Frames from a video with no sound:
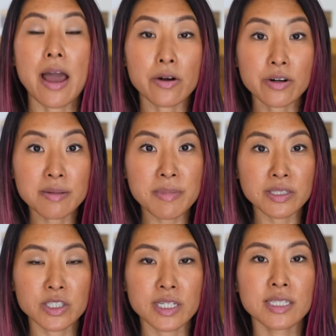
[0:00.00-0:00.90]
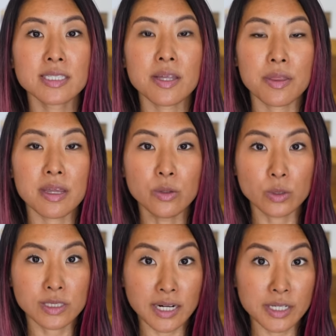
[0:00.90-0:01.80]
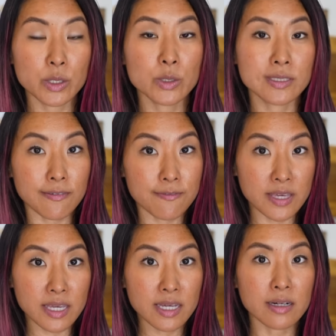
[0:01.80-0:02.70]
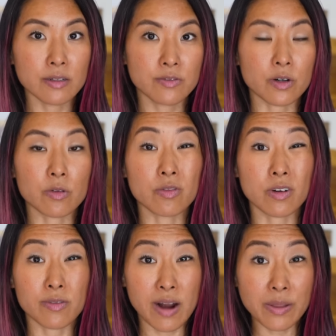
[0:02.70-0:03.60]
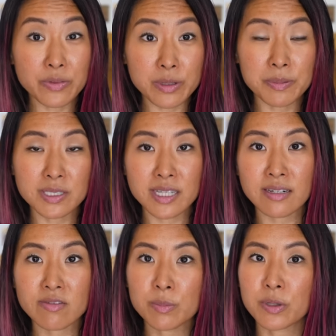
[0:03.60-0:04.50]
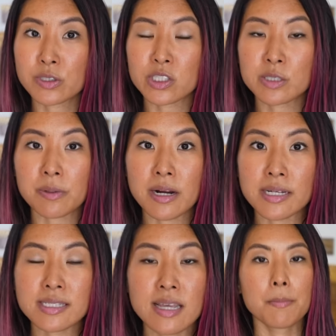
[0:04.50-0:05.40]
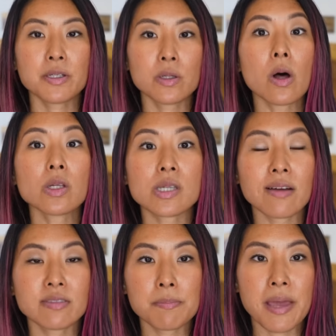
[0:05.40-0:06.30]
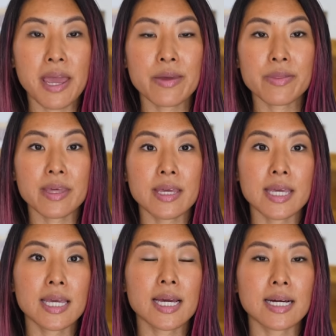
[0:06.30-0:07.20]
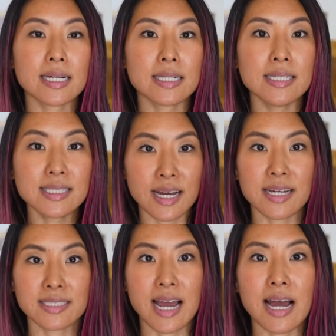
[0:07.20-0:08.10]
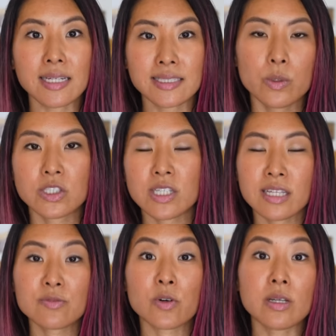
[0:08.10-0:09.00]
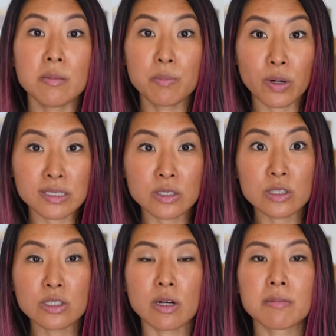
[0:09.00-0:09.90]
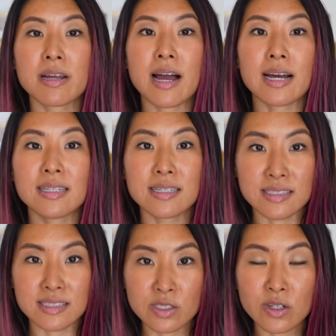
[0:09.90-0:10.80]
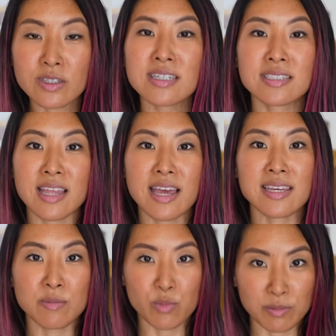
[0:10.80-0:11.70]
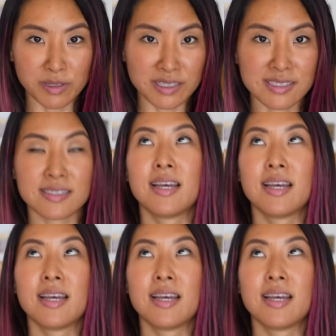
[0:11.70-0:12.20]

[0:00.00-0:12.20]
I already mentioned the notario's fee of around 3% of the purchase price, but you'll also have to pay the ISAI tax, which stands for Impuesto sobre Adquisiciones de Inmuebles.